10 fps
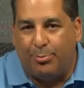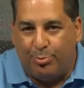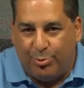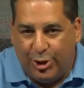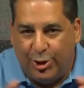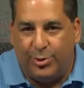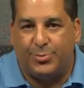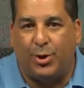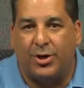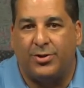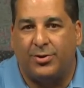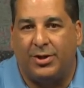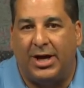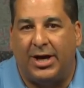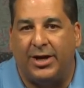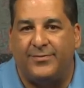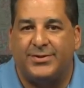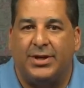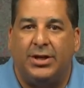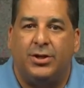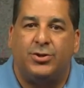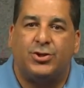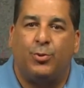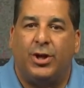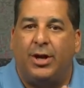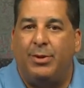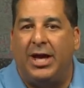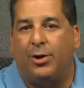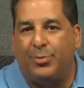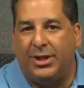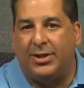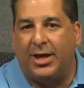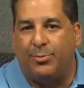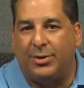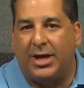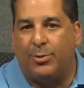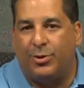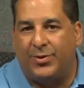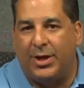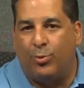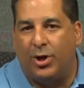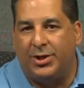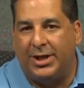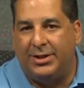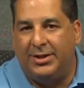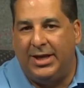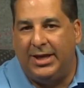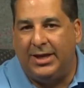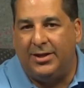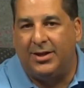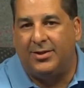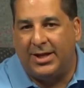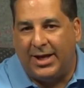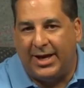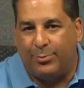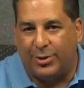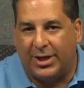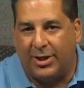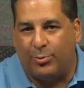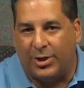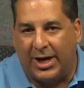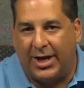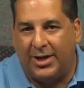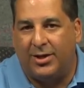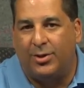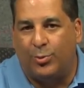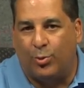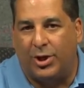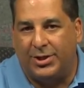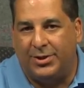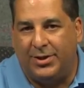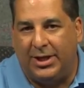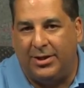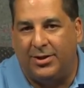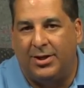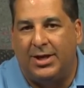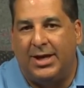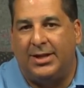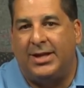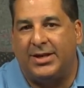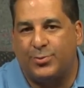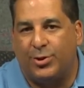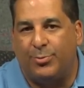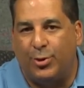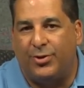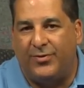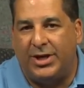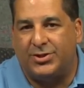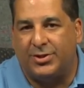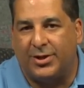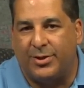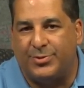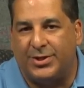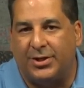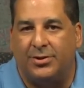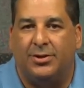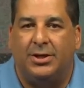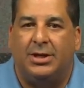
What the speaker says: a huge part of their lives. So when I'm helping them get what they want and need, then I will get what I want and need, and that's where the motivation comes in.